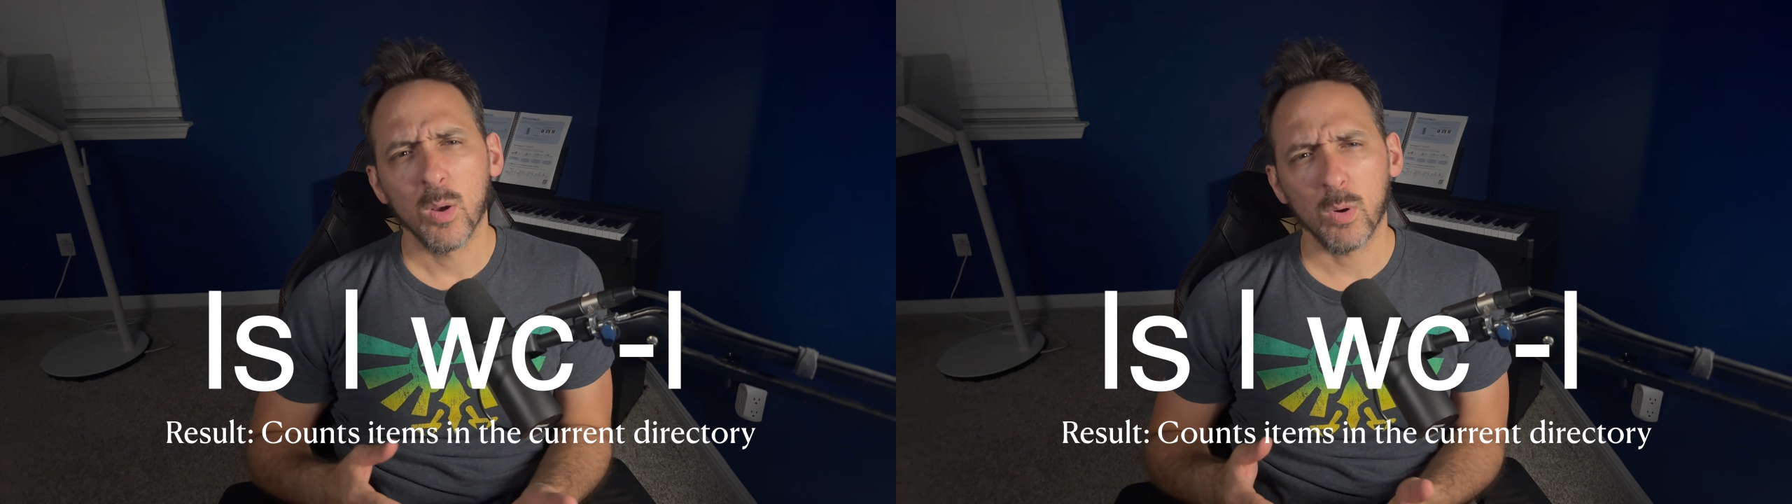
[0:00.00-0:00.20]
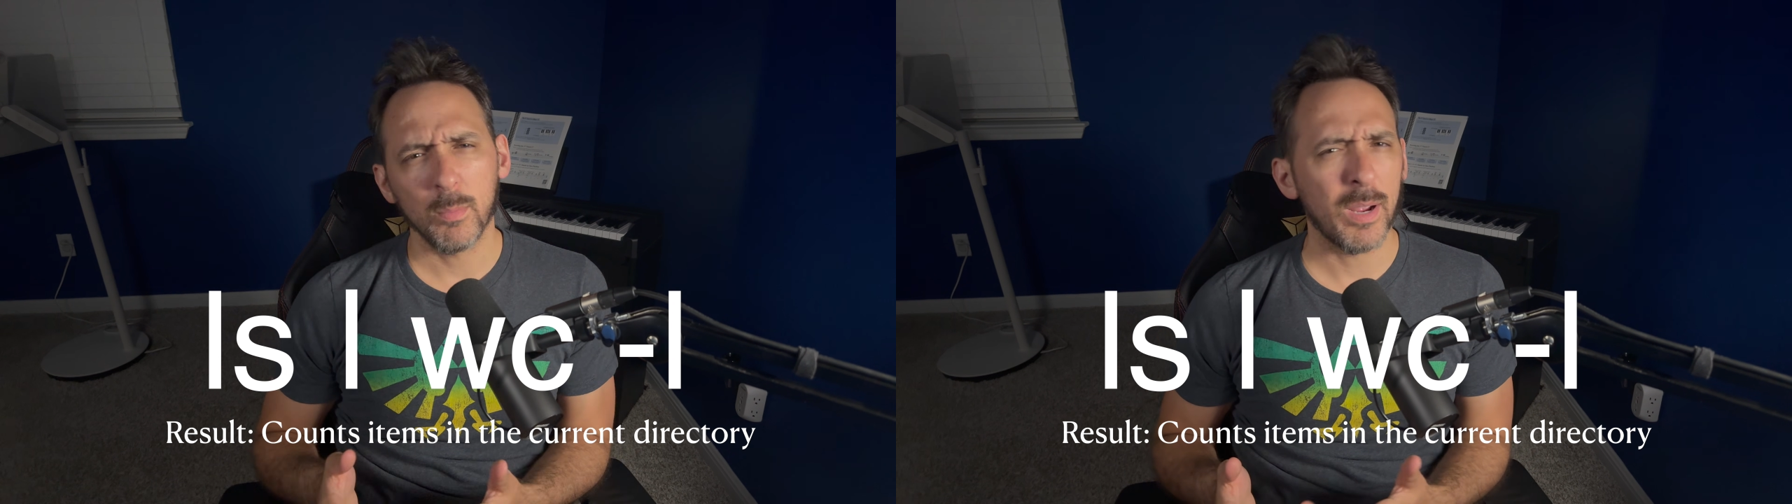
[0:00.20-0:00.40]

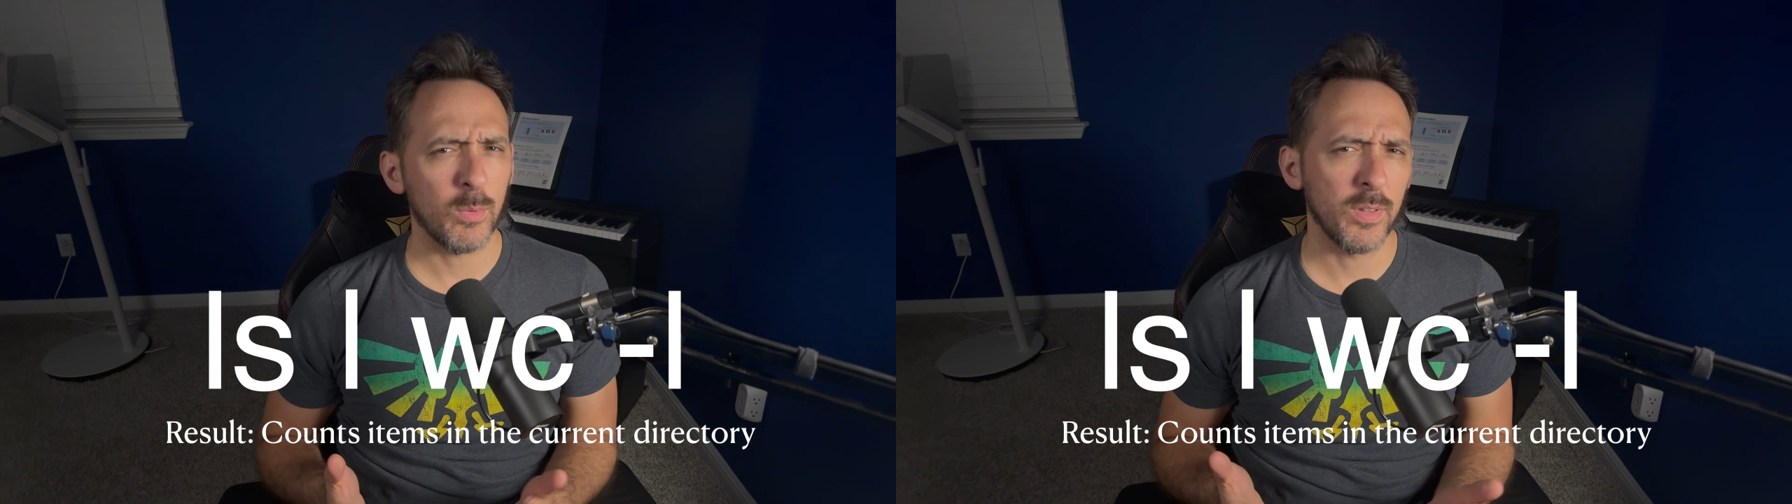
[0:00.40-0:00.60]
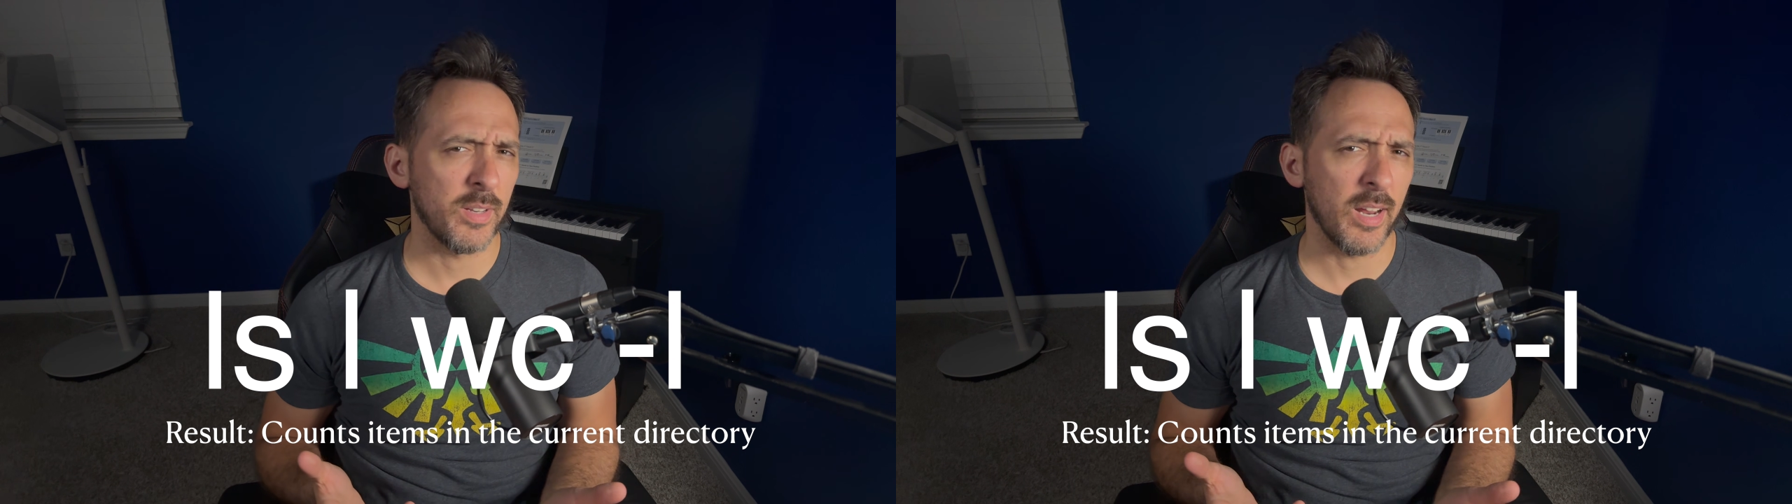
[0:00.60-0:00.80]
What about
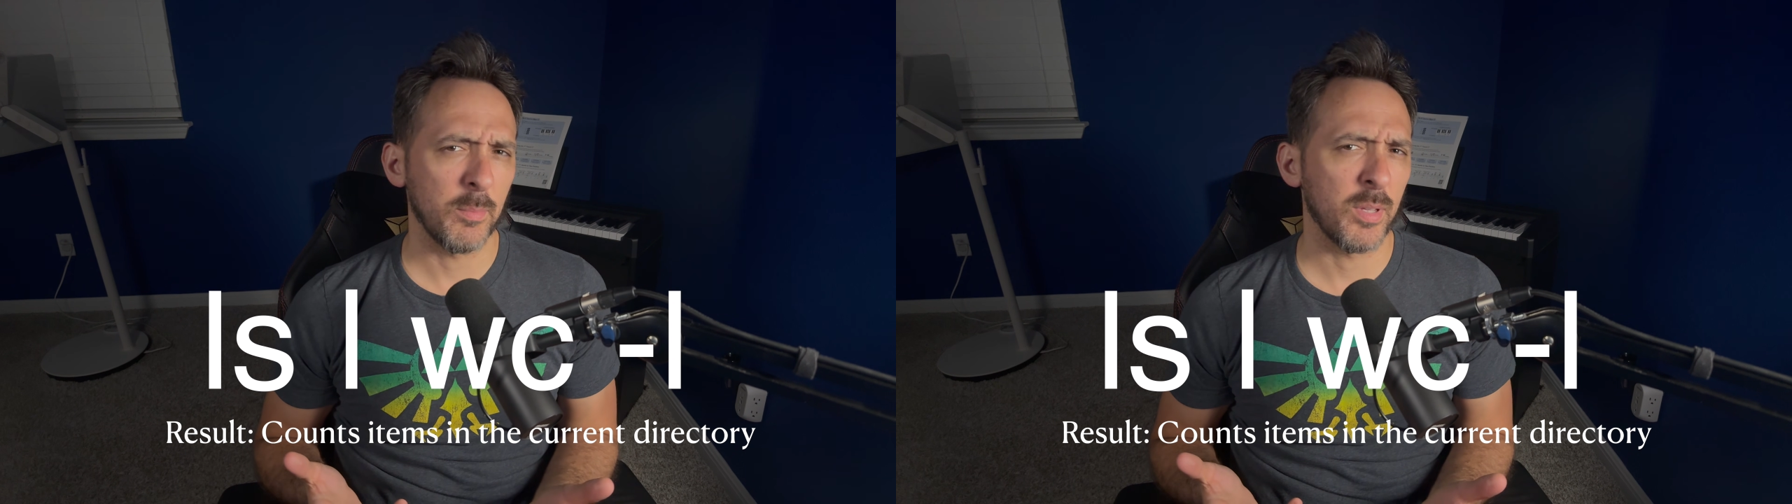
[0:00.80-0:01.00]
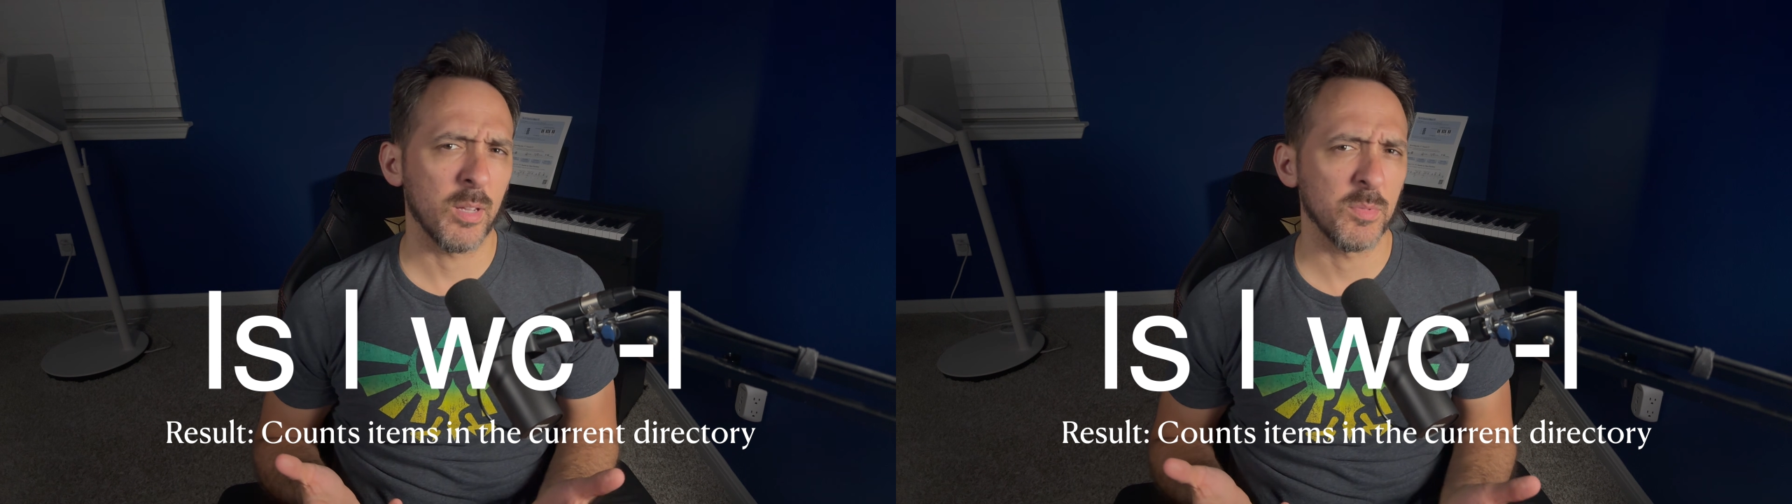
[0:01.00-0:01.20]
when the data
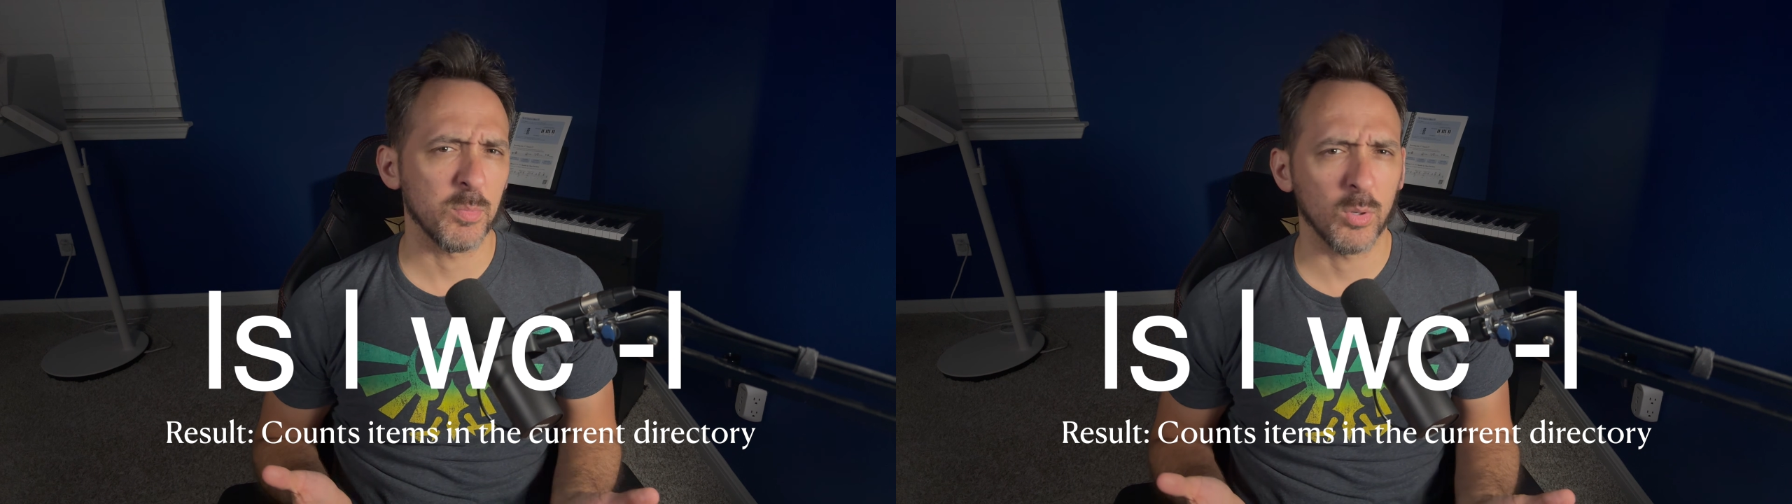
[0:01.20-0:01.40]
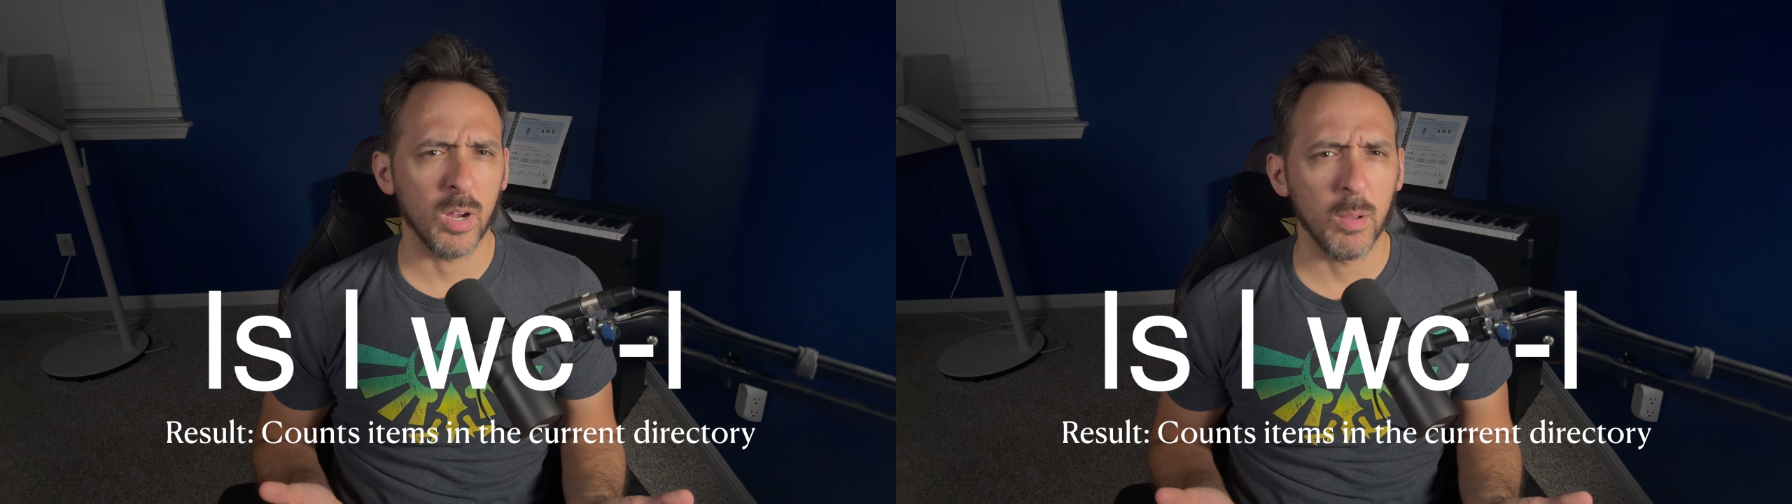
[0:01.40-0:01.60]
becomes
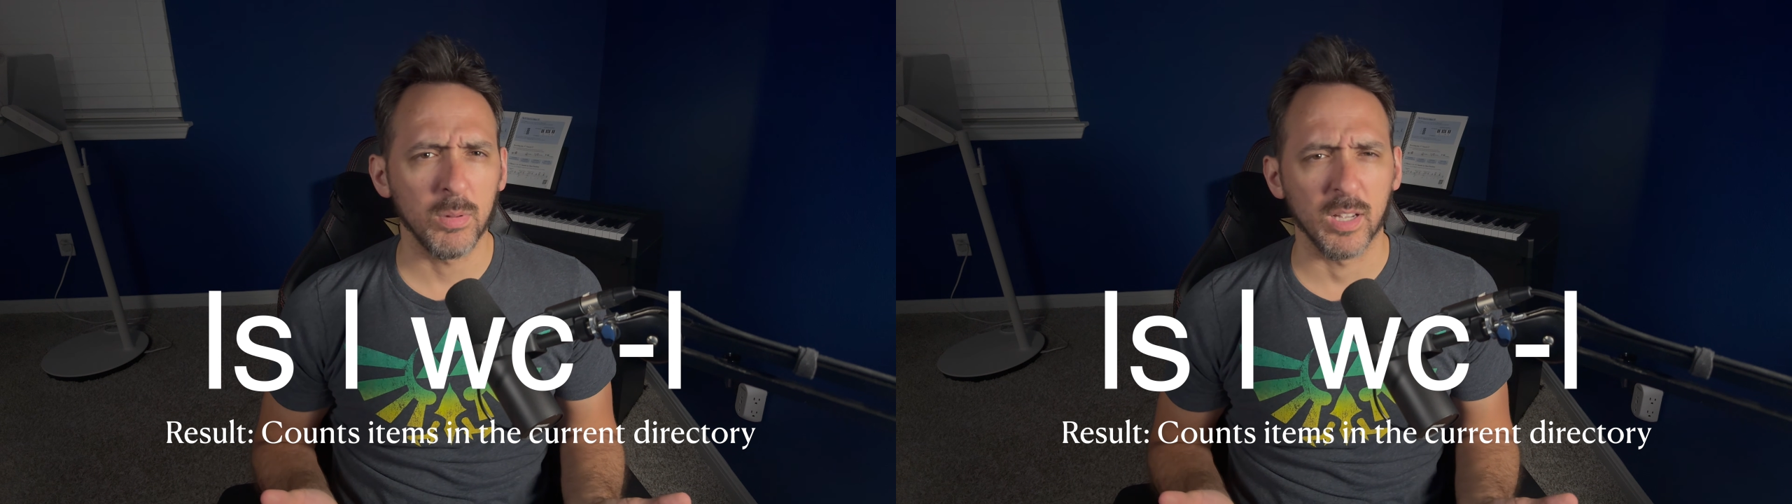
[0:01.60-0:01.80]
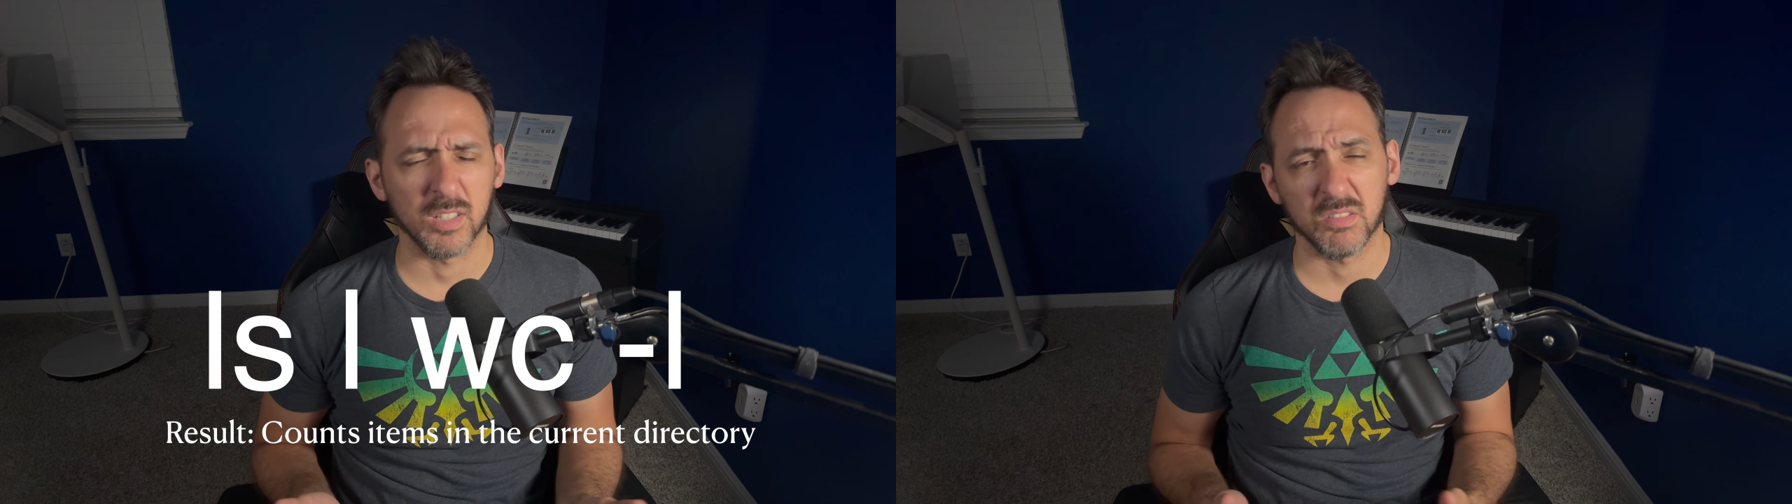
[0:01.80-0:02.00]
more
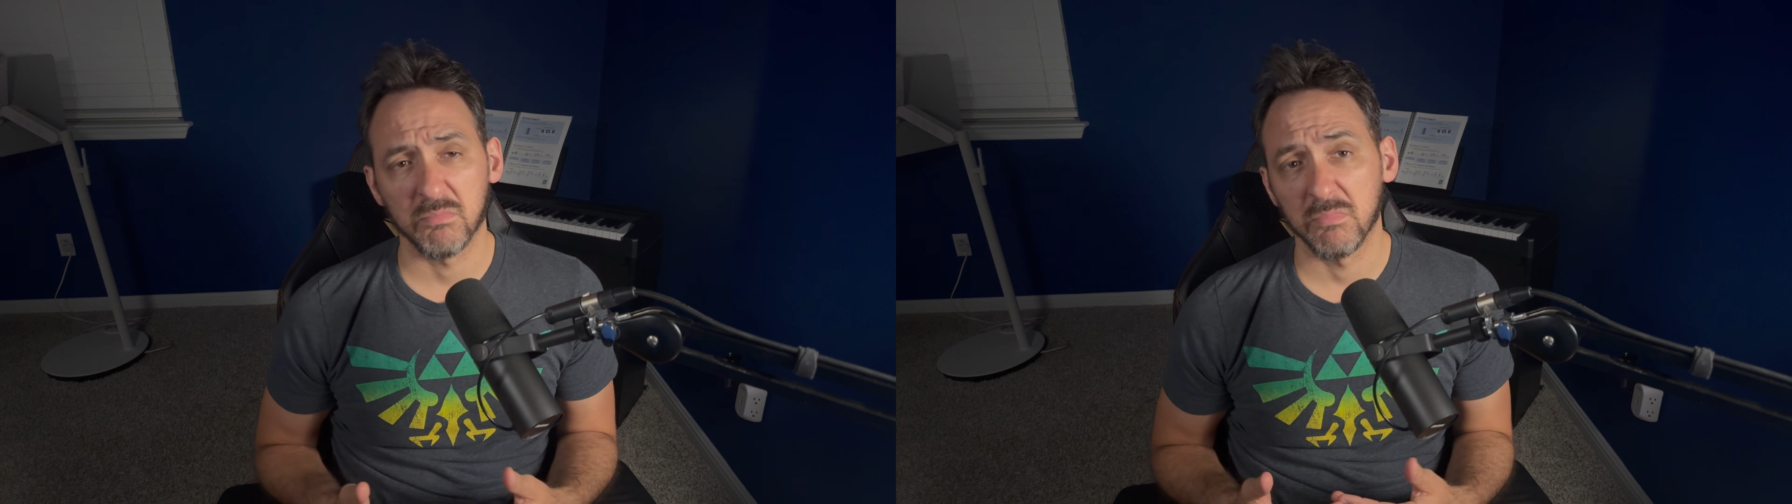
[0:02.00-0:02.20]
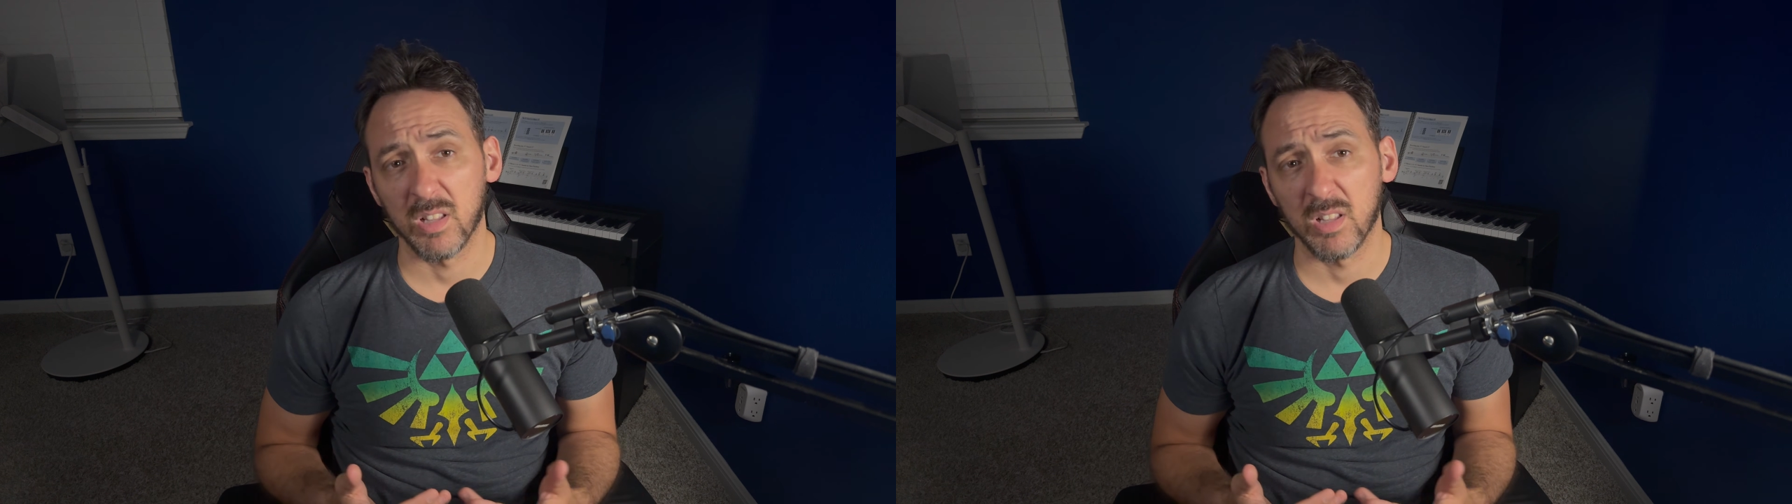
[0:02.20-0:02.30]
complex,